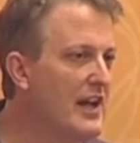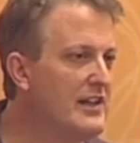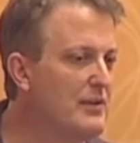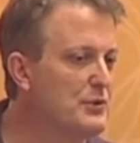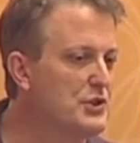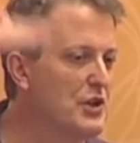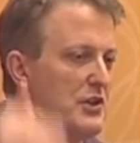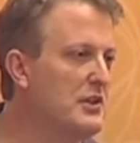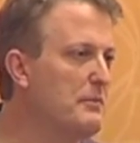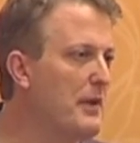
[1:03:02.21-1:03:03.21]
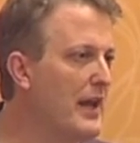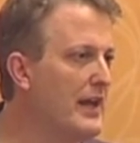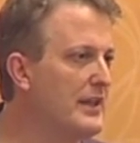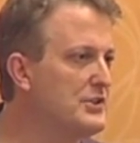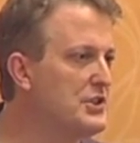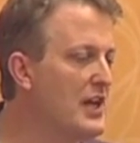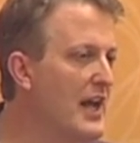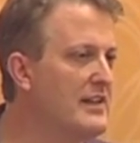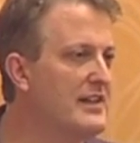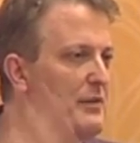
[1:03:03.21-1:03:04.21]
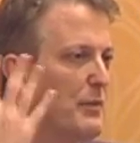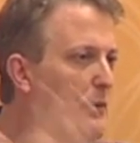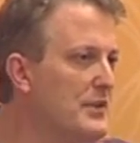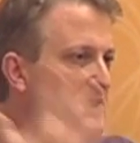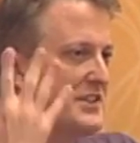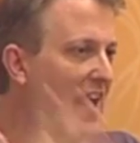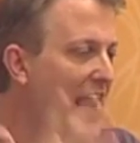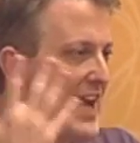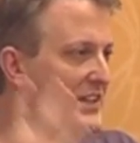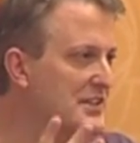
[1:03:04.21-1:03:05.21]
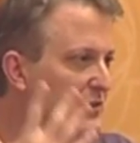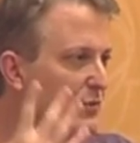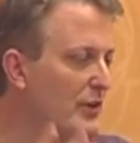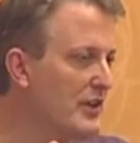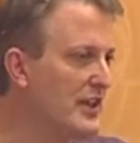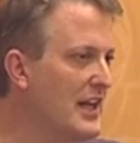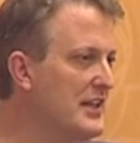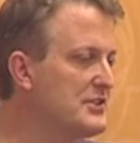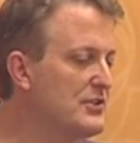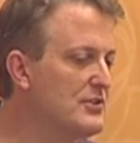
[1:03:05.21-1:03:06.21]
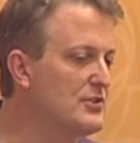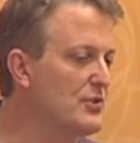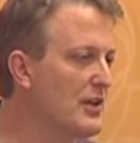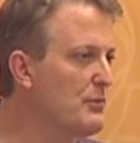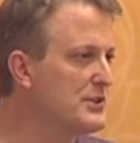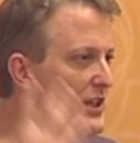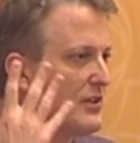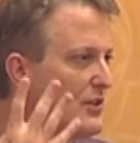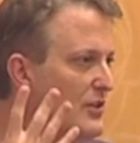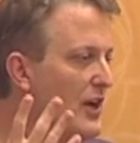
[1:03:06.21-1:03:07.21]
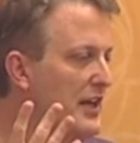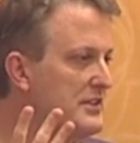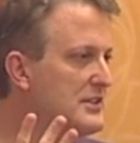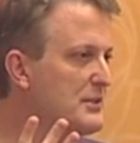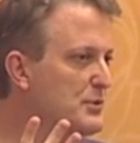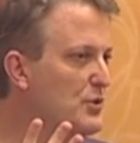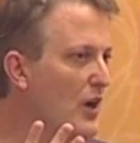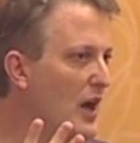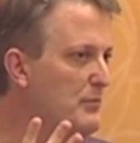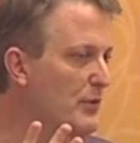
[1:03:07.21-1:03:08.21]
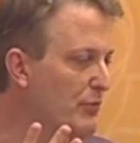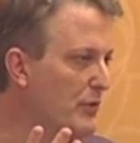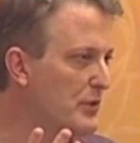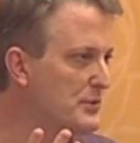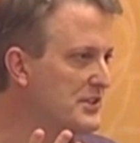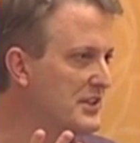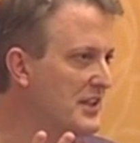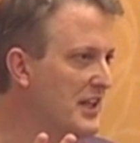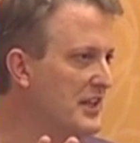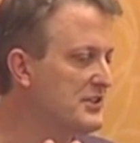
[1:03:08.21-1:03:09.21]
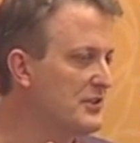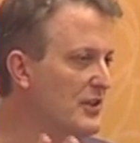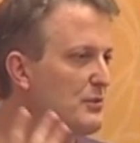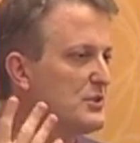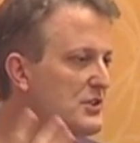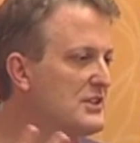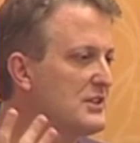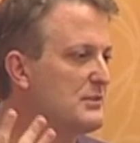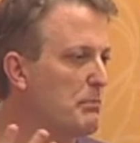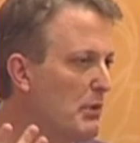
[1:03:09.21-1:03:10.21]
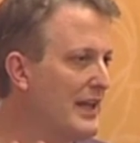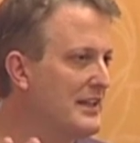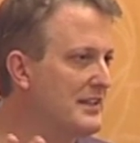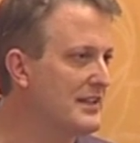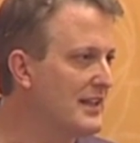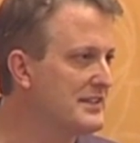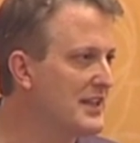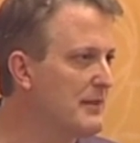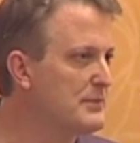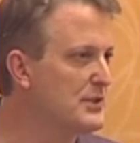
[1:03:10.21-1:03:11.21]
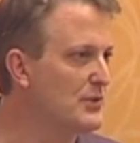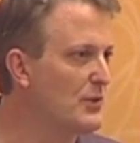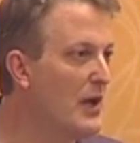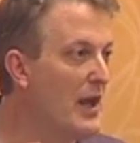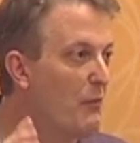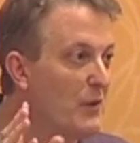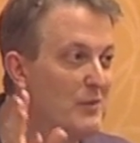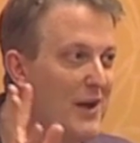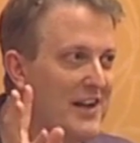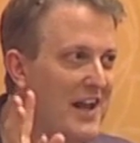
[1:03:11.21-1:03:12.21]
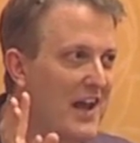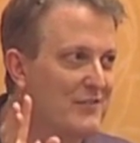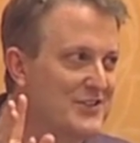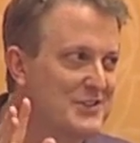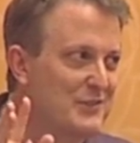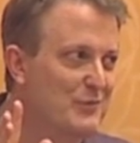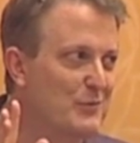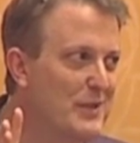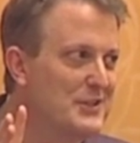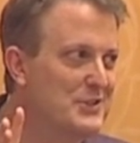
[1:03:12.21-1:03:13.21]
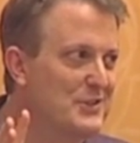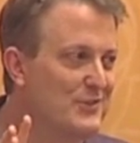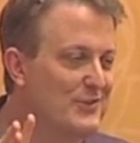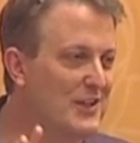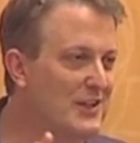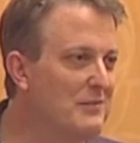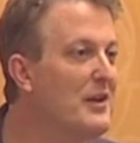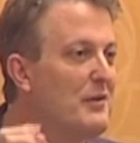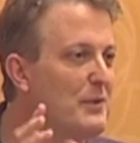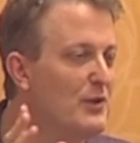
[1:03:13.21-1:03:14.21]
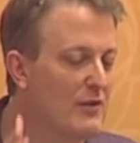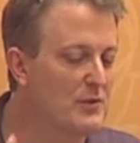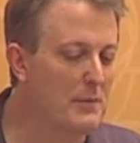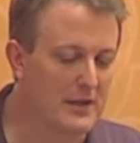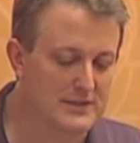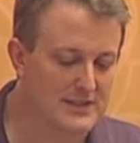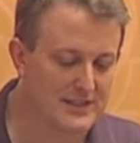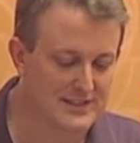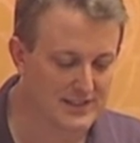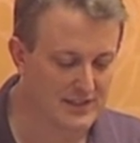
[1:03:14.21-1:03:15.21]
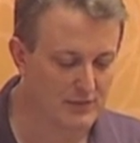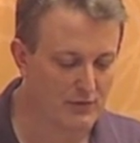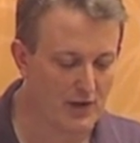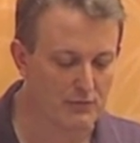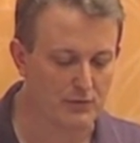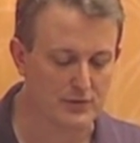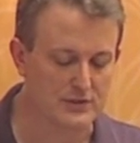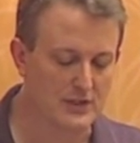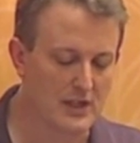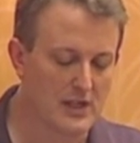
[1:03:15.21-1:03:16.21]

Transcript: and they would show you the page and then they would put these ads in front of the answers or they would tell you you had to subscribe before you would see the answer and it was just this blatant attempt to we might have this information you need but you have to pay us 1995 first